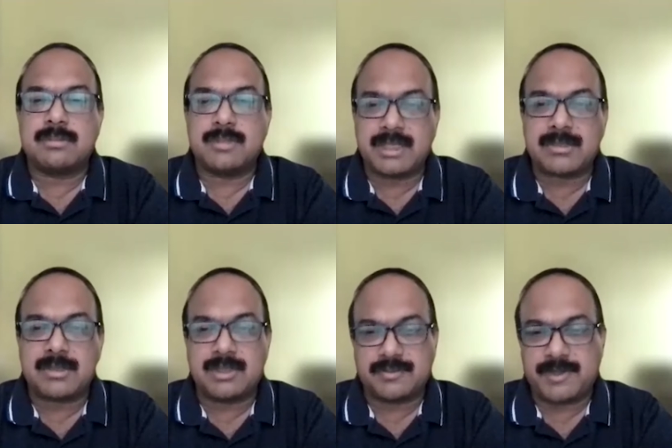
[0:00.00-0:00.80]
that's
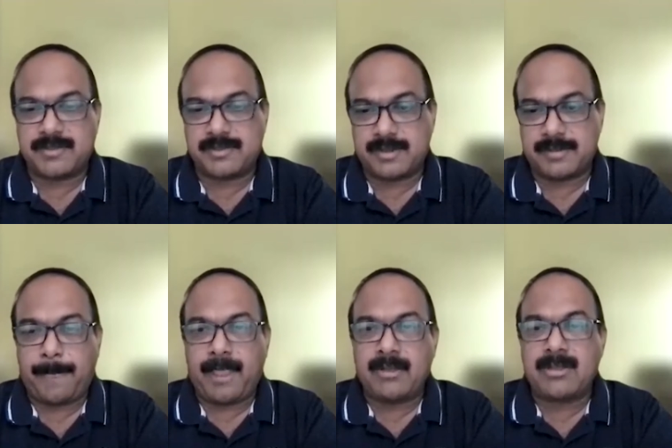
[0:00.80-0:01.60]
called as phase four.
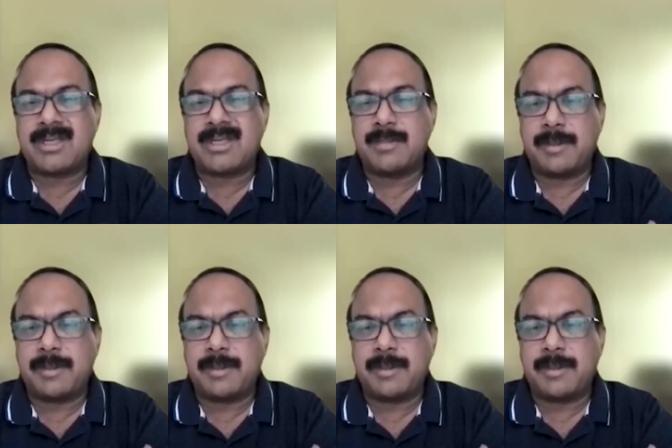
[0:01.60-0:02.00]
So generally,